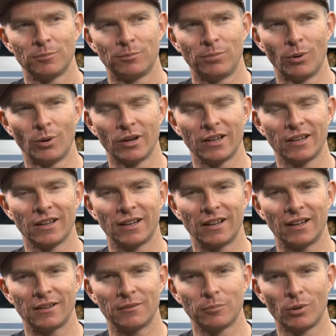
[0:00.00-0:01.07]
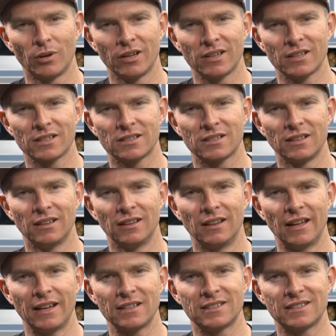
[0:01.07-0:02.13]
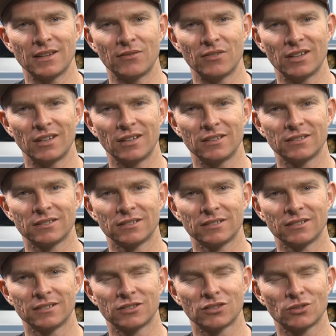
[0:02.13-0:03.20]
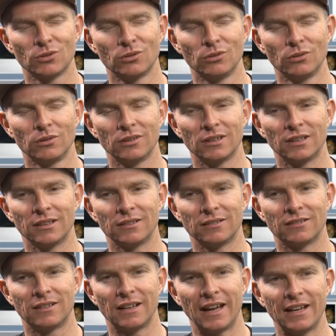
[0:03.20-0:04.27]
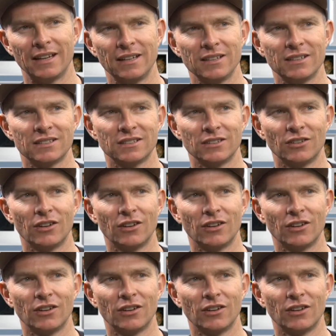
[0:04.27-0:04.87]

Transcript: born in the born in the late seventies and school in eighties,